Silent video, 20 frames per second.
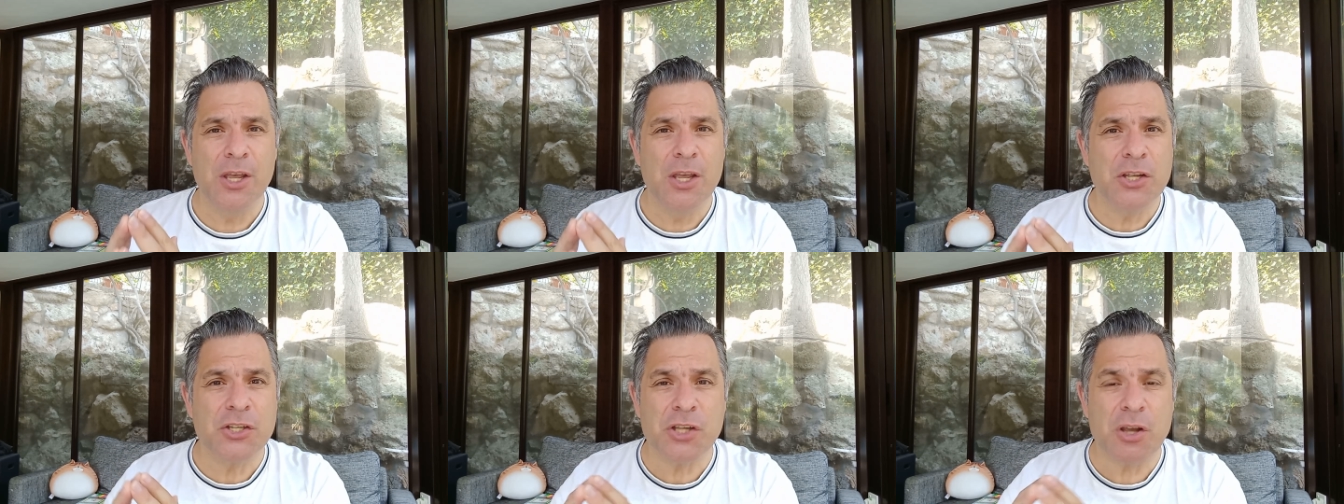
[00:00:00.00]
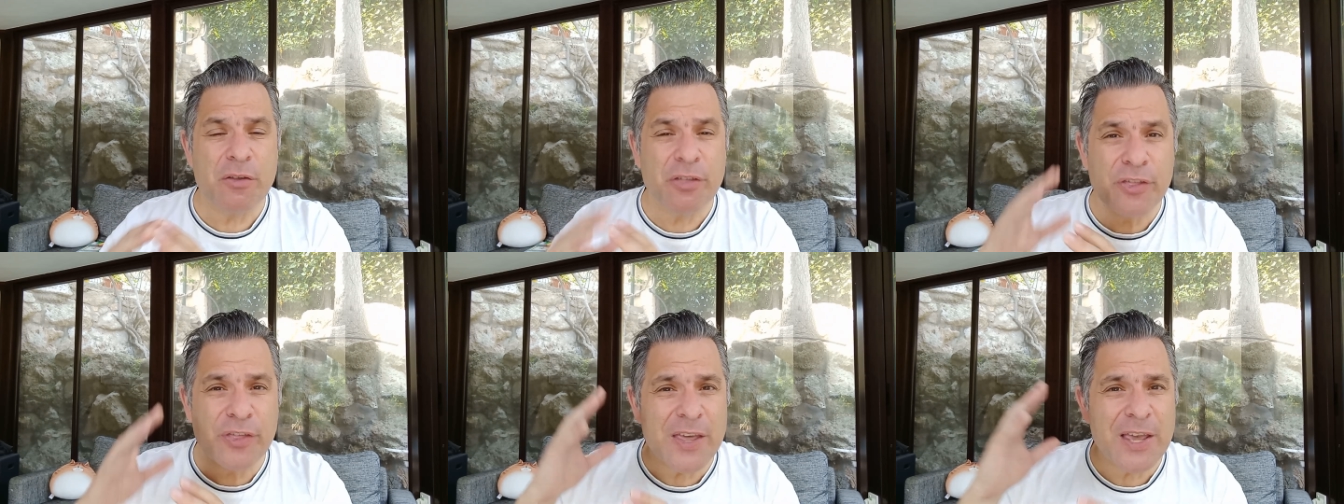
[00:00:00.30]

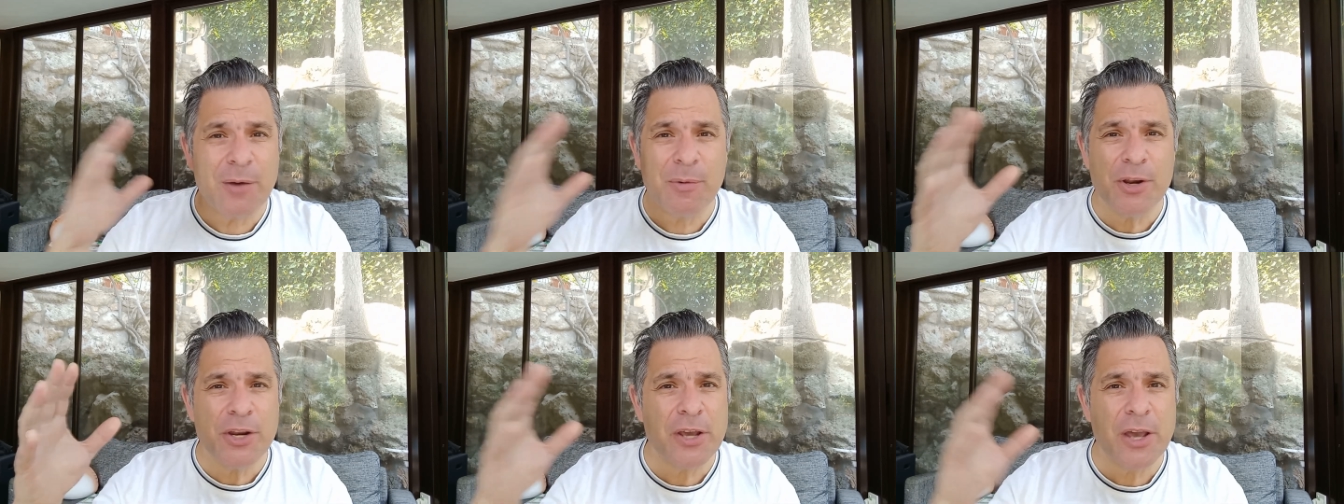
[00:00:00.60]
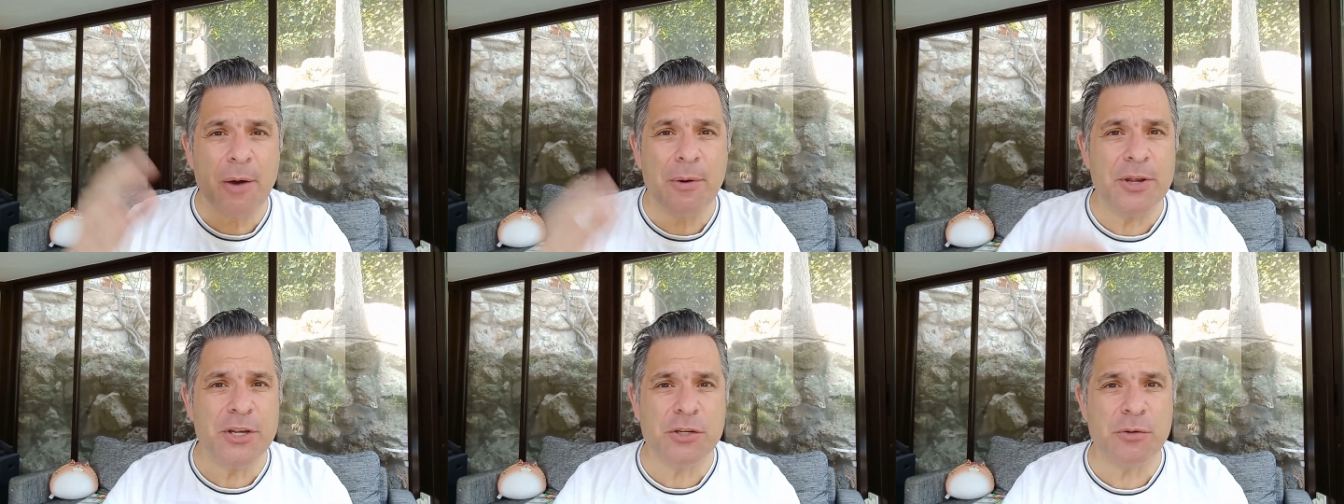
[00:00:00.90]
So think when you
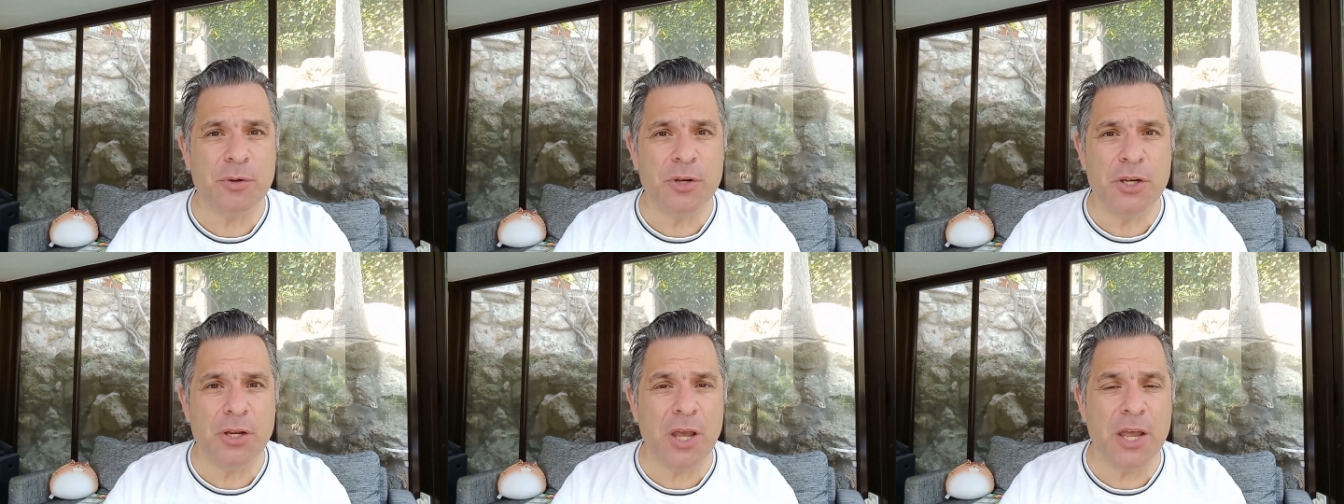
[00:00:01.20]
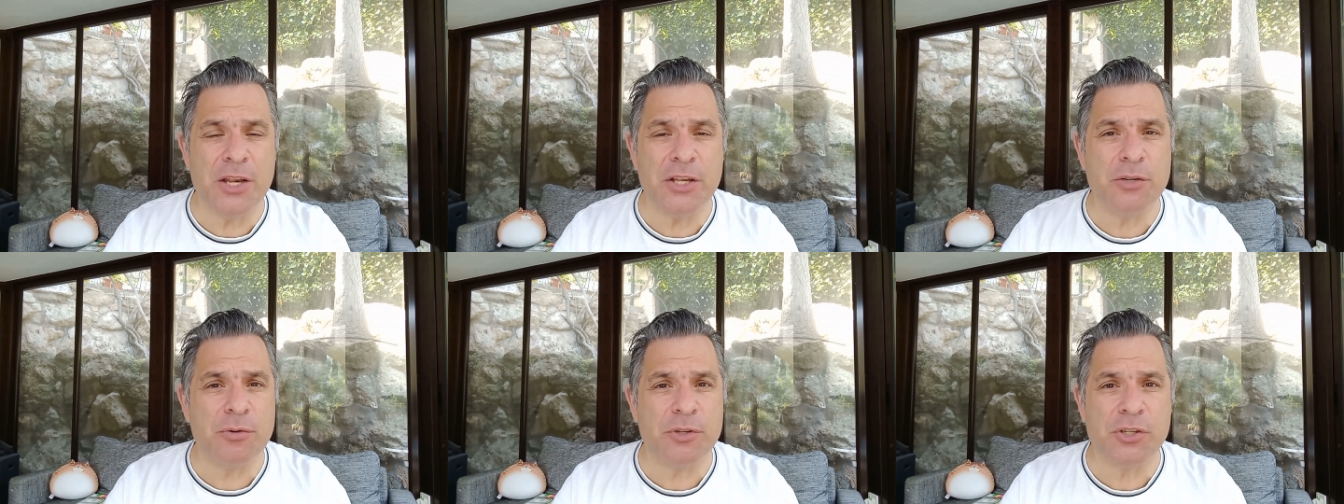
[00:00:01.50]
go
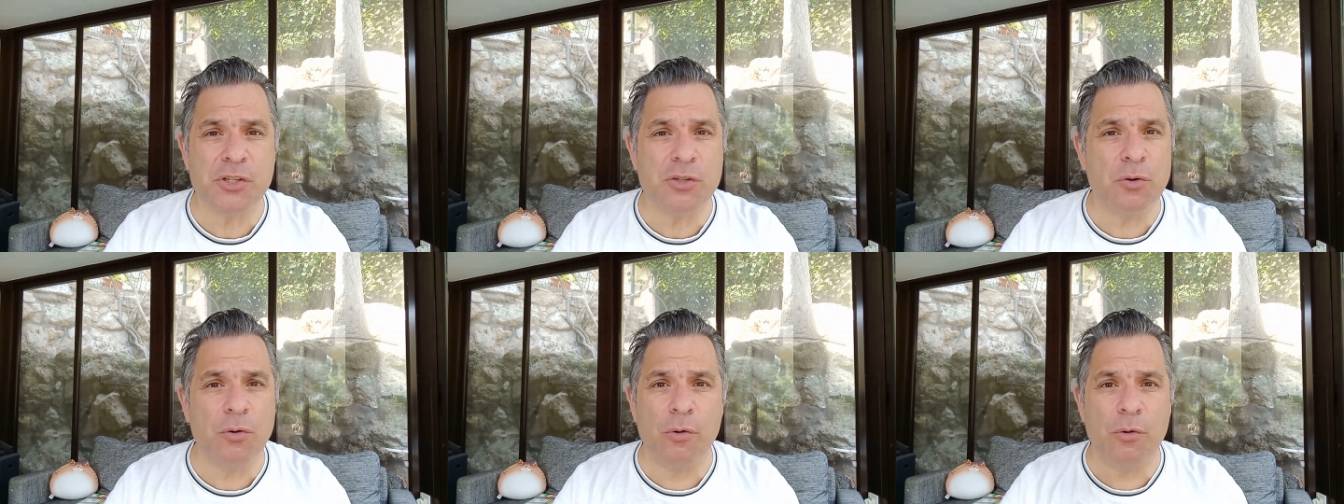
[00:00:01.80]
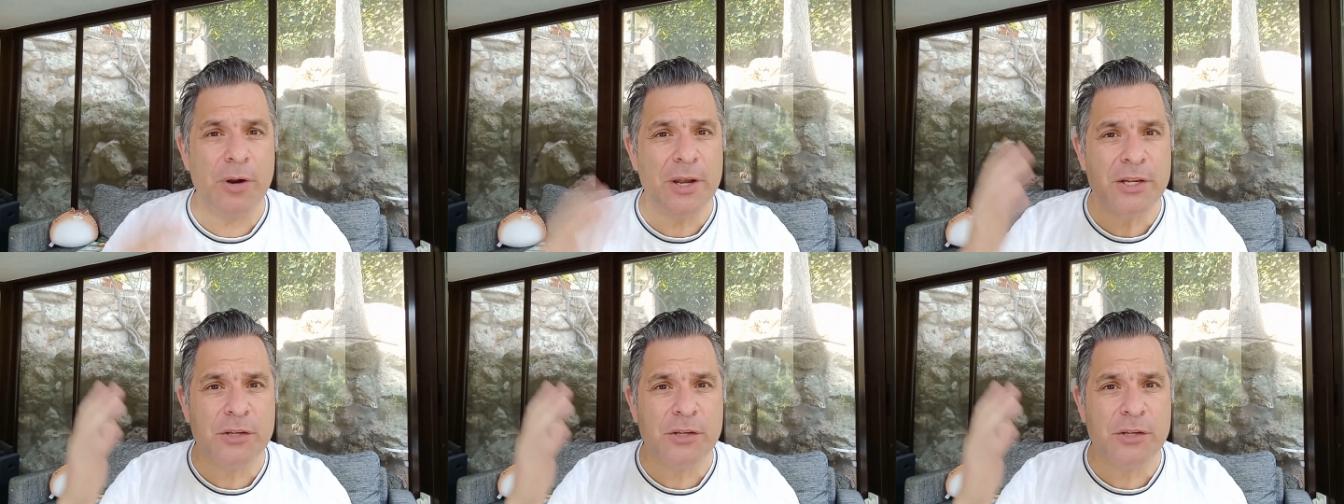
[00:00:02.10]
into a store,